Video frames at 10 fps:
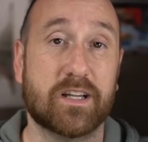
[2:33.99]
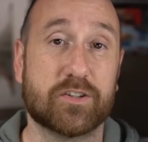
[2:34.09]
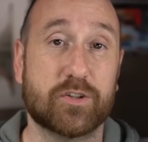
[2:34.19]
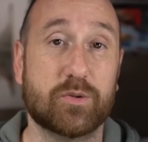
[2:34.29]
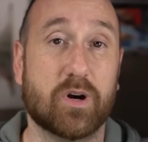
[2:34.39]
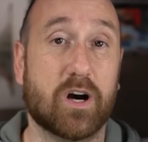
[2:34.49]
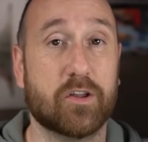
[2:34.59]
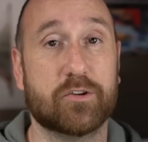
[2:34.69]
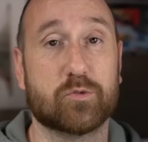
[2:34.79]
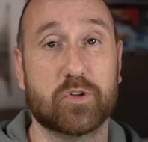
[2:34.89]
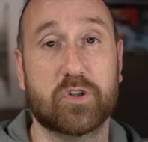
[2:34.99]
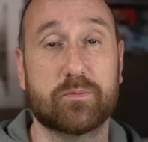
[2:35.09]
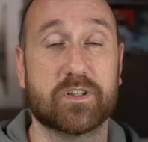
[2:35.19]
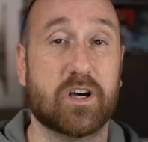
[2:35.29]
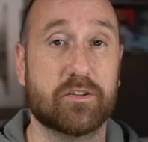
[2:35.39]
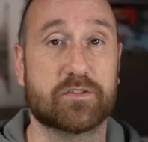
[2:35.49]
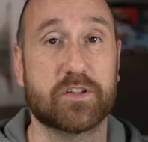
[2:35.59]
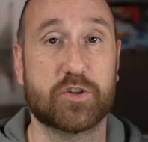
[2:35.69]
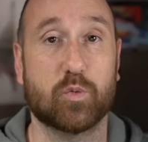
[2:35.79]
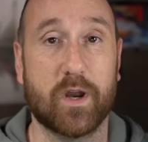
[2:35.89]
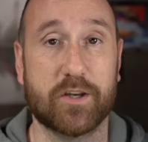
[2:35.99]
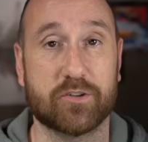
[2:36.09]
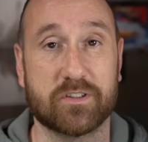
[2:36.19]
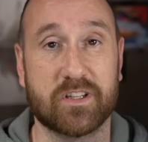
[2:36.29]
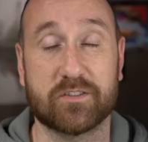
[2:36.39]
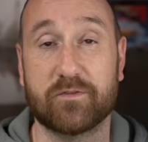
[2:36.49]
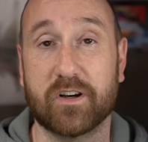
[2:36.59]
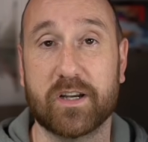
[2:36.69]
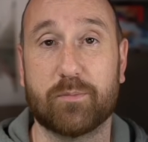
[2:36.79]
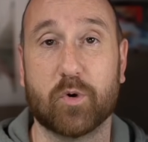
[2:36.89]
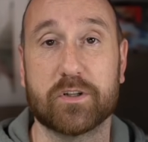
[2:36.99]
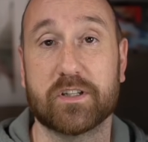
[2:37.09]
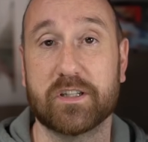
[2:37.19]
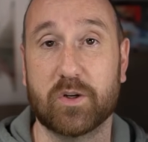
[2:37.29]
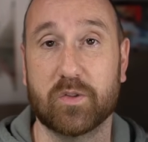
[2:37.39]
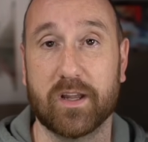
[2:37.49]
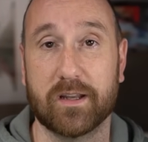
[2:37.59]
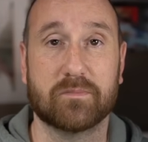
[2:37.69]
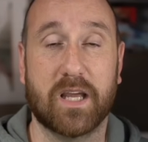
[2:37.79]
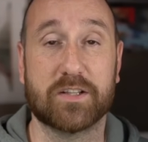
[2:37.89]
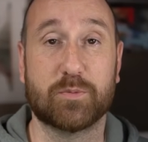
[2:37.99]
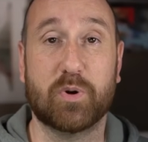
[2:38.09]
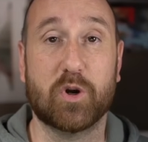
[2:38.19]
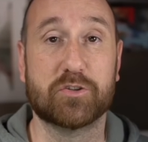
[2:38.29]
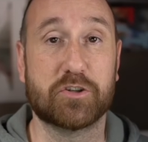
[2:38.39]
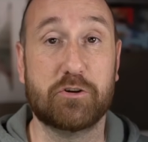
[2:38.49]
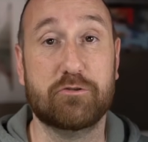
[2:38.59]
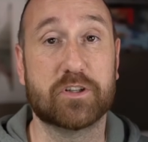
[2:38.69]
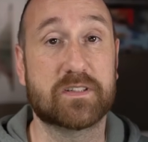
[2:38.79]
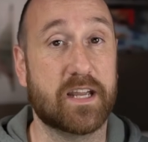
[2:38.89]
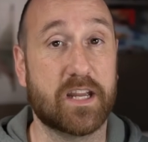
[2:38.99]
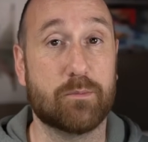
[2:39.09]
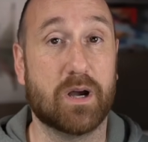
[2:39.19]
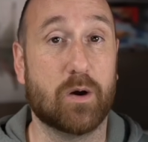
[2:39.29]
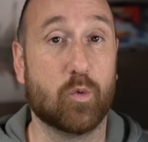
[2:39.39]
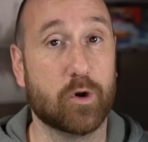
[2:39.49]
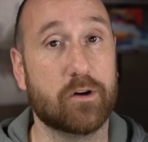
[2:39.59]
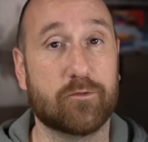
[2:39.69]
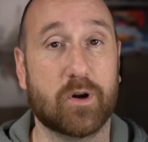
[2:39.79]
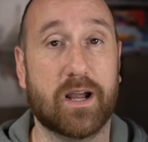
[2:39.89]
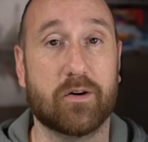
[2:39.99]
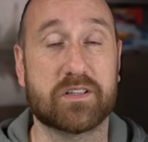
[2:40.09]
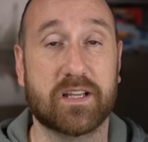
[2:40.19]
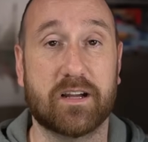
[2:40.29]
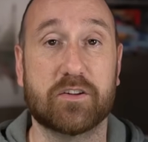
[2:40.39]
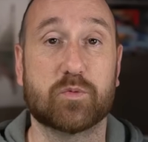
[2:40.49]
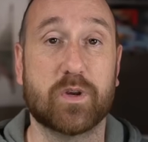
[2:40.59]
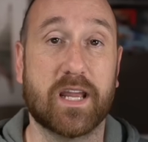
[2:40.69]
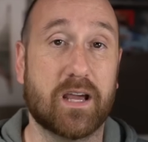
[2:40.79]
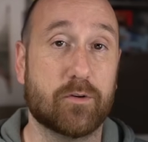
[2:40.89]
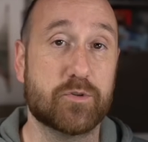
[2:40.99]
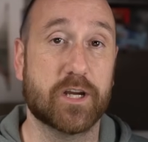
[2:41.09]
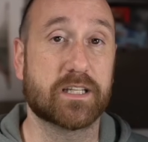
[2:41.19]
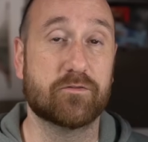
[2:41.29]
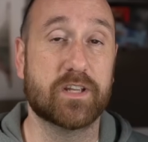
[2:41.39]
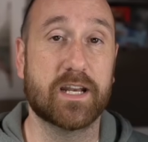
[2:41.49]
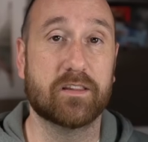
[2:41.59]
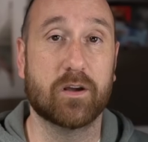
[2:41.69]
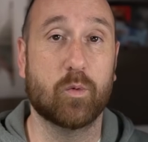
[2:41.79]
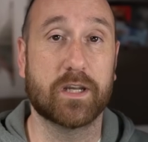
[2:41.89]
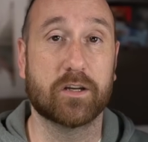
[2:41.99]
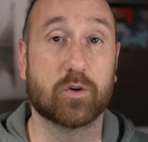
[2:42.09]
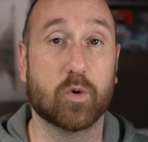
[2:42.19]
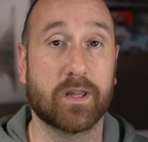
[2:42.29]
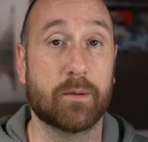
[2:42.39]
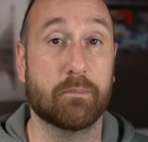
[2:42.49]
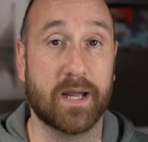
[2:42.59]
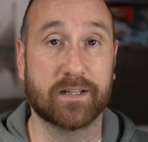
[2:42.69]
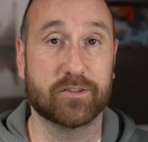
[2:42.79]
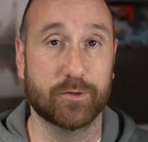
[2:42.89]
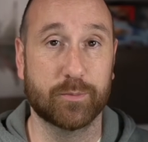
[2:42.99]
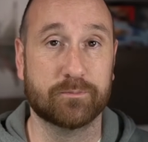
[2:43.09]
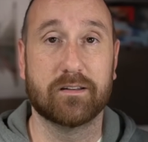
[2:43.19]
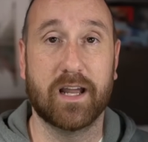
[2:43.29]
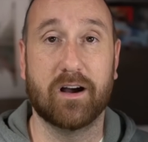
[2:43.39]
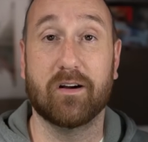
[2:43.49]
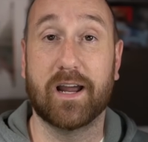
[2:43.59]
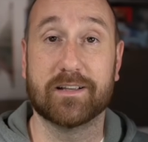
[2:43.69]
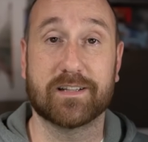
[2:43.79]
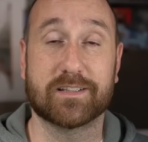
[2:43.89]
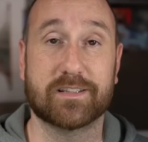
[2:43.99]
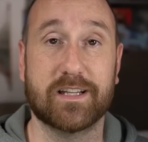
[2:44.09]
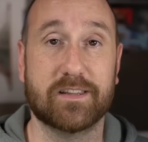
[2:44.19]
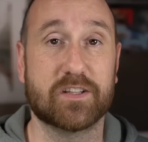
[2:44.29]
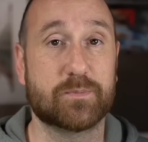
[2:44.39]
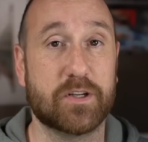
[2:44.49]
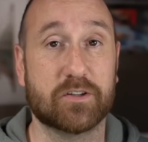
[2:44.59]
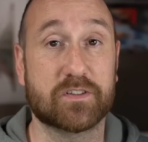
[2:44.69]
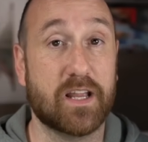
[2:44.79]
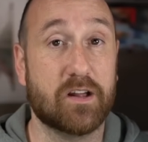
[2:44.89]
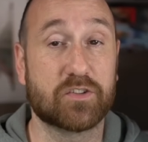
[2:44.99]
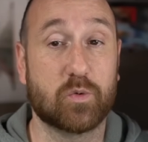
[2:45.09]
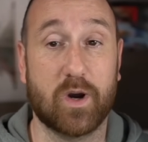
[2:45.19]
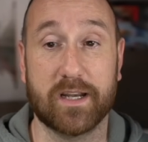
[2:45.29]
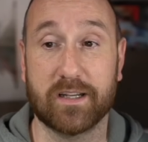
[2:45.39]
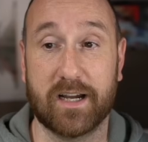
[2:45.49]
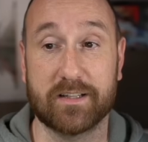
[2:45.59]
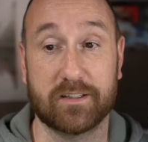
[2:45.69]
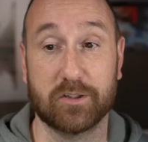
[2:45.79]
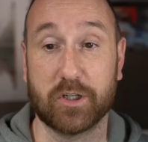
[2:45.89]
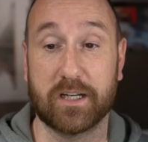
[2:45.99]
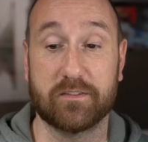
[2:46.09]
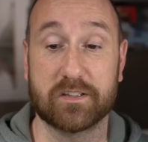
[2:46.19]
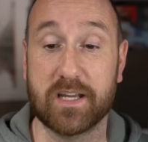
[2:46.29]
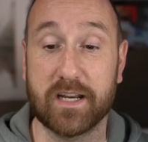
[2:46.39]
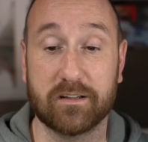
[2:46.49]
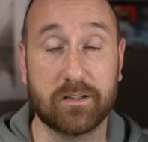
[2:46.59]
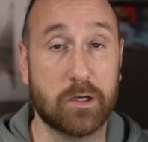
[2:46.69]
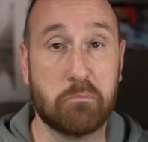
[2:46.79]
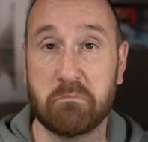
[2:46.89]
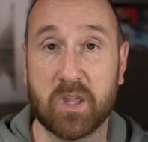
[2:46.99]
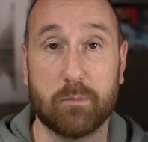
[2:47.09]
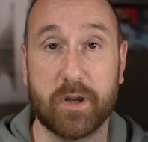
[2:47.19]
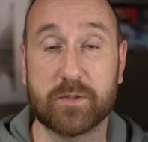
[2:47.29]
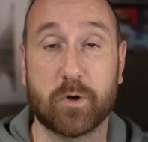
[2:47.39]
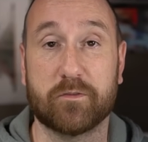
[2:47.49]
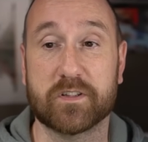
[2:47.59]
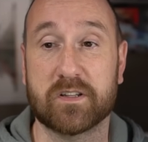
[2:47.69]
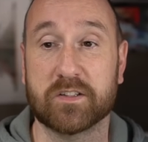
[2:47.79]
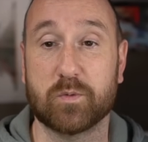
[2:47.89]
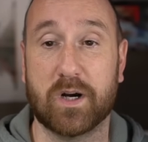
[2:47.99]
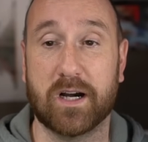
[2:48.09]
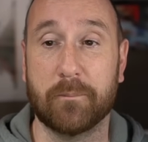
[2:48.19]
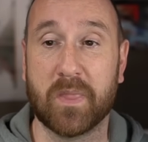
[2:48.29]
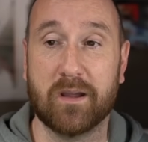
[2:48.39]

to other rooms, other situations. And it's very important to know that. As opposed to you just taking my word for how it sounds, we have objective data that we can correlate back to. Now, as I said, this speaker sounds quite nice, and looking at this data makes perfect sense why.